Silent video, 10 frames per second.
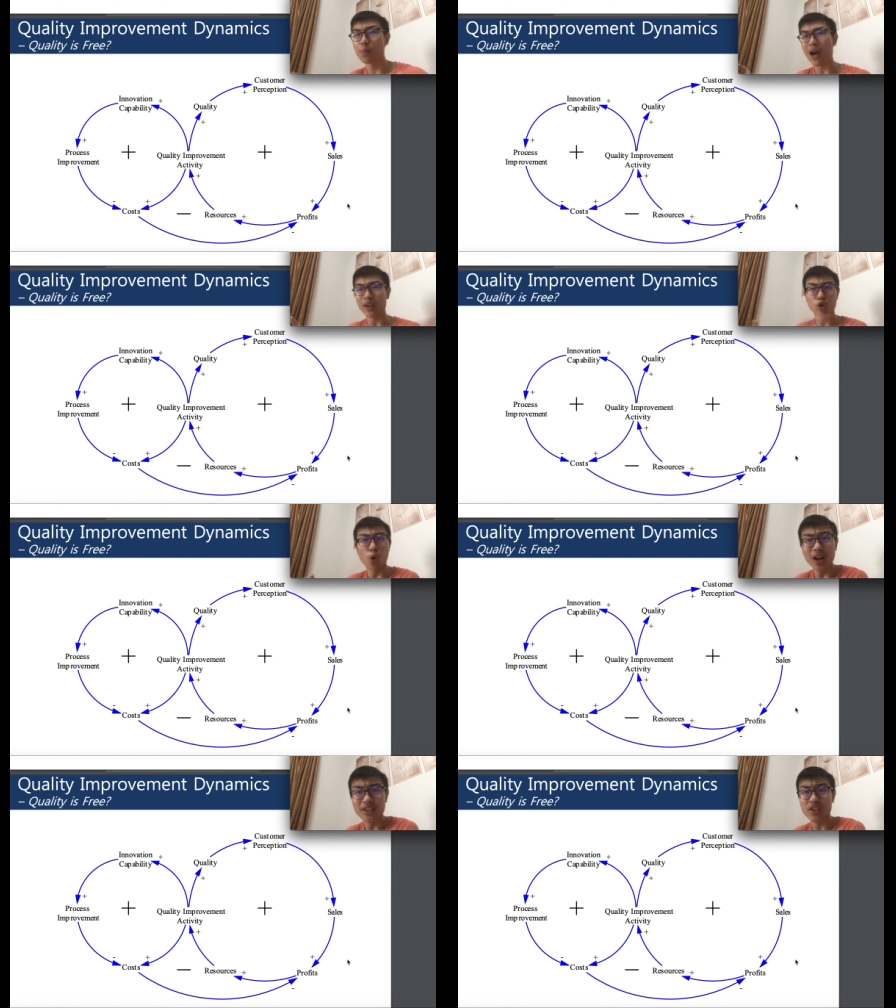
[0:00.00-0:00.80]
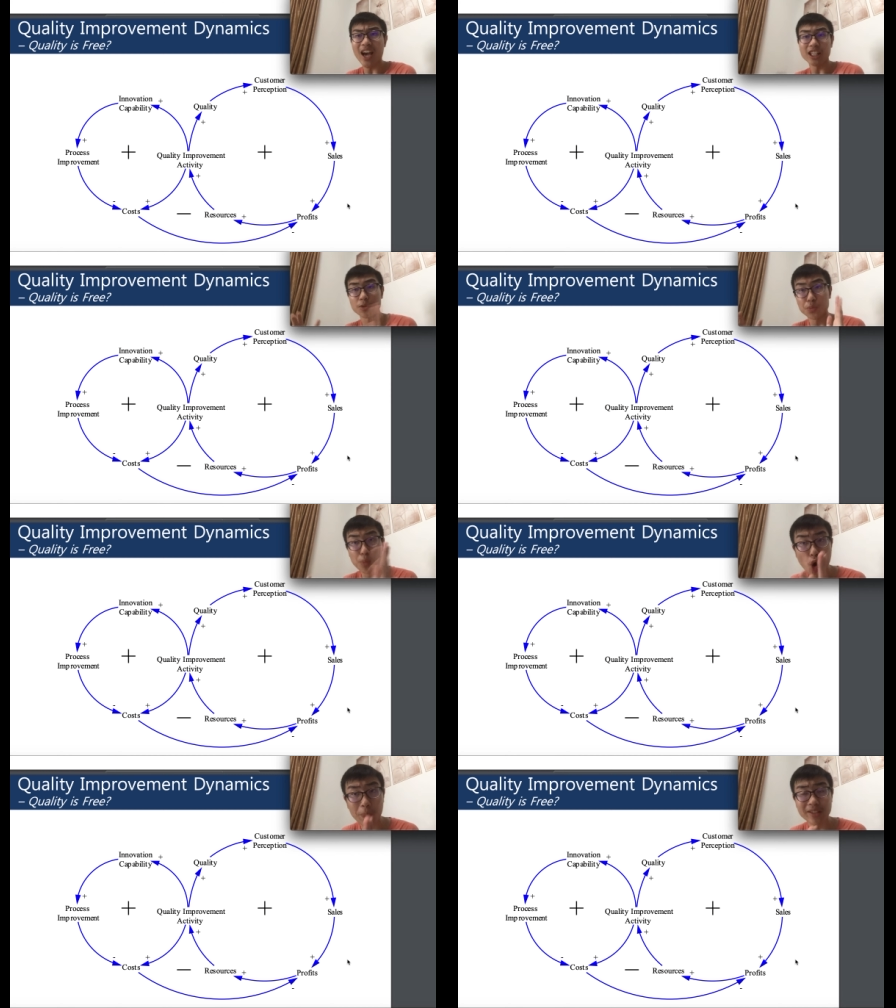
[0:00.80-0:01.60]
your quality as a
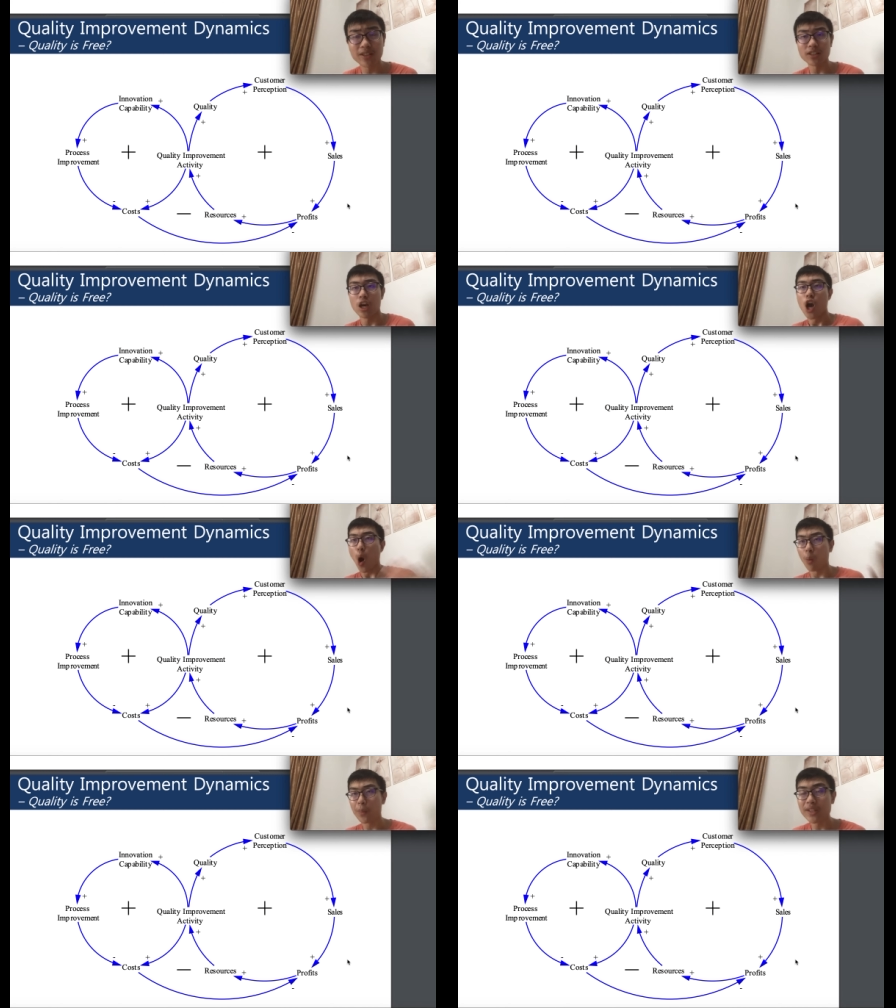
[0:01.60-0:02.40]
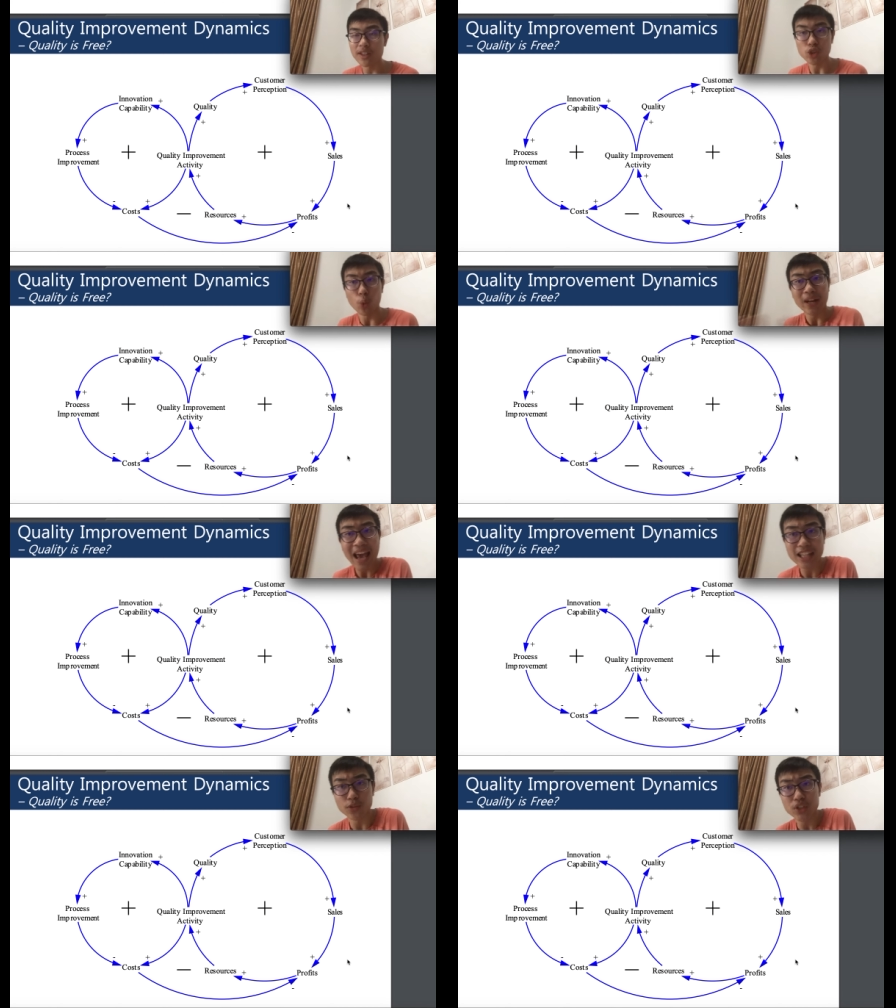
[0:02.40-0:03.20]
small business or business who
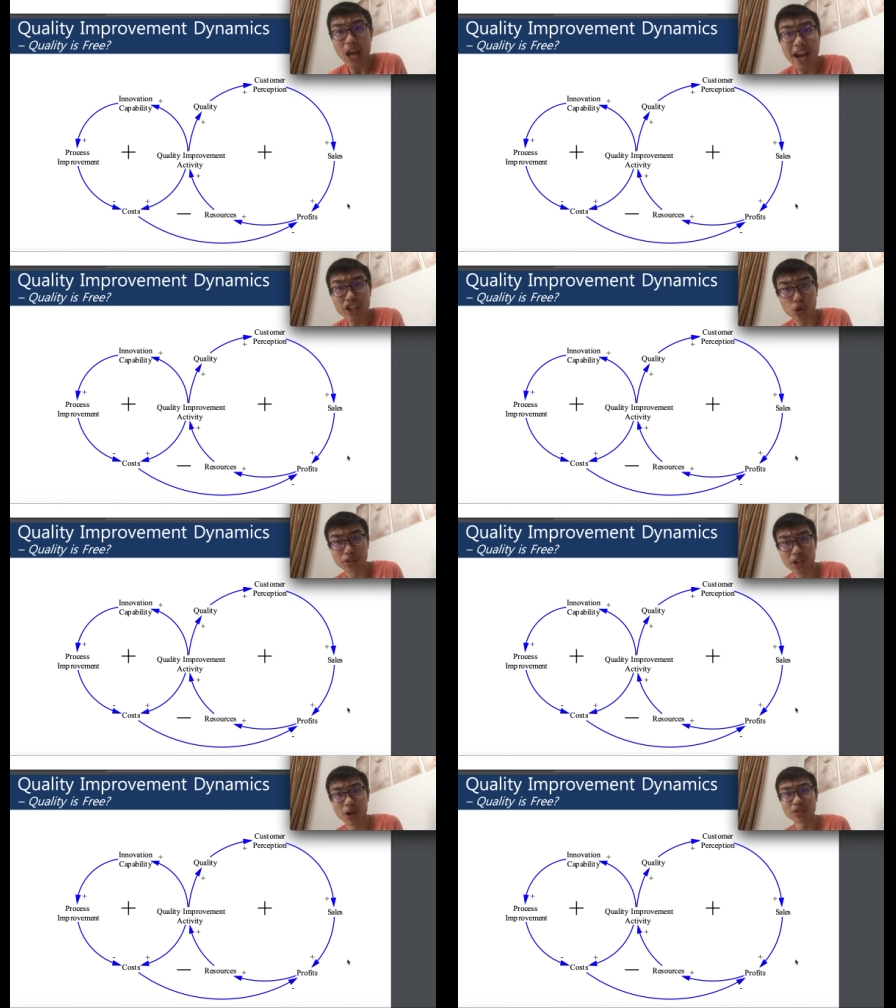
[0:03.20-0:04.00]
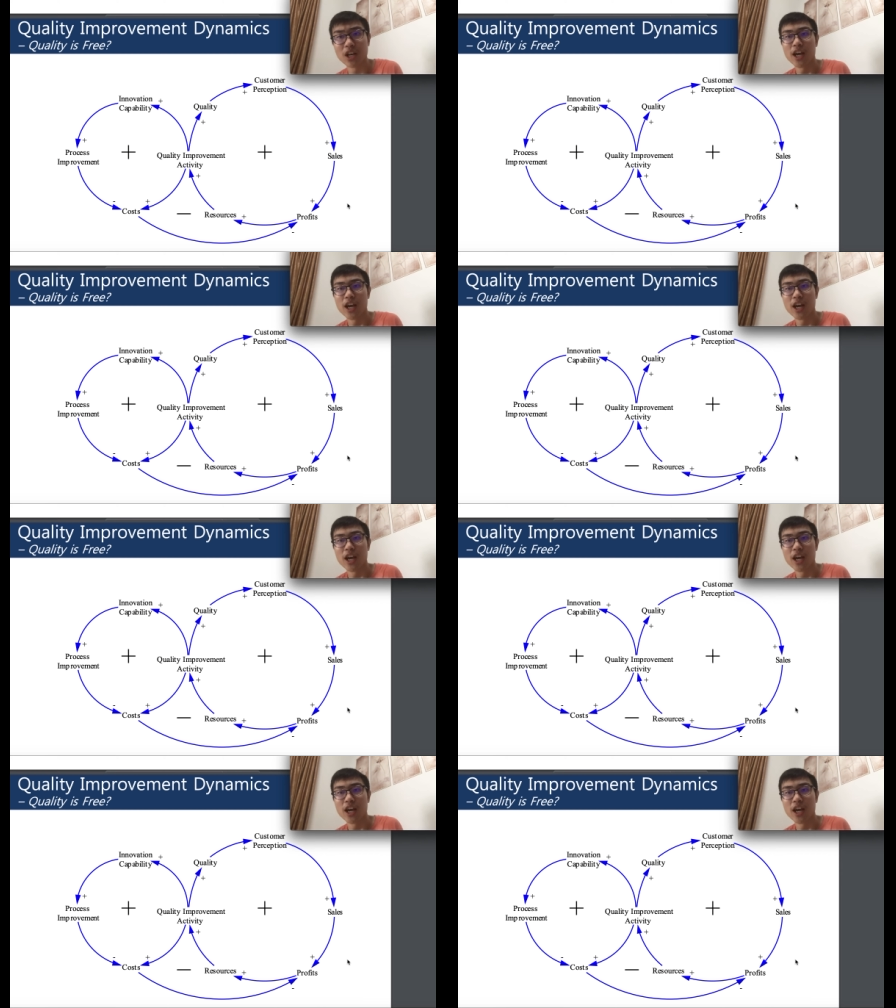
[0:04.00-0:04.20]
lacks of technical skills,